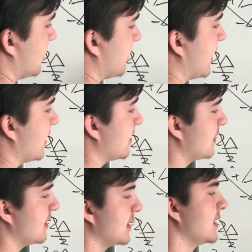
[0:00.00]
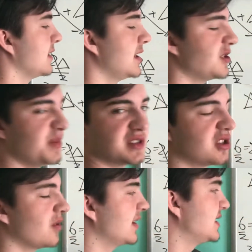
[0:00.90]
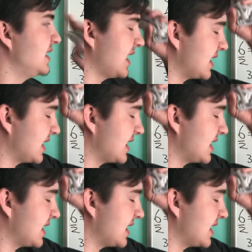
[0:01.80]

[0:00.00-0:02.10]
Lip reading: Right? This pizza though has 6